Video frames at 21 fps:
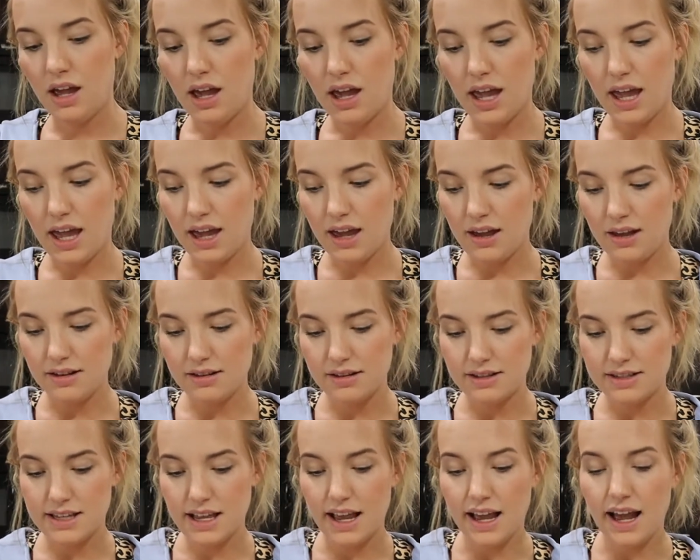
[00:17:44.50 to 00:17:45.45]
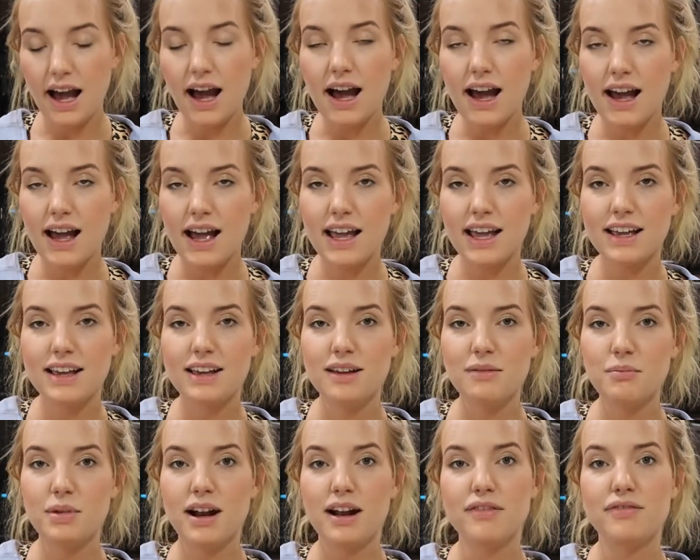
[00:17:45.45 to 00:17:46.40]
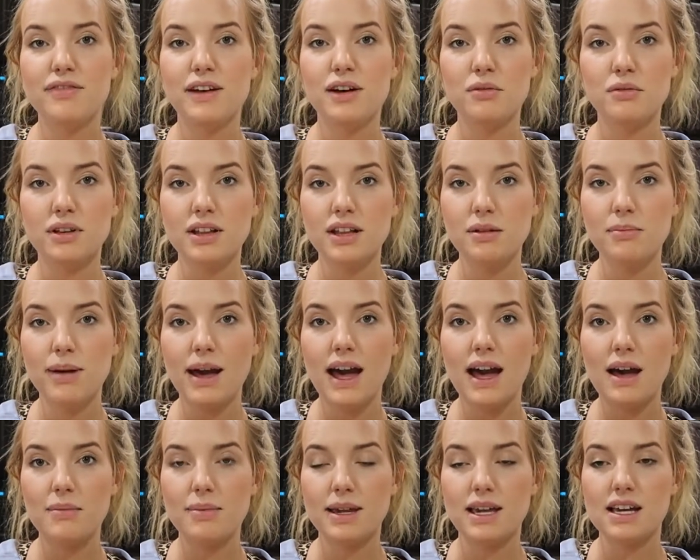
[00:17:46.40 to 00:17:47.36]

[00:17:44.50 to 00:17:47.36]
and say hi, but I felt really bad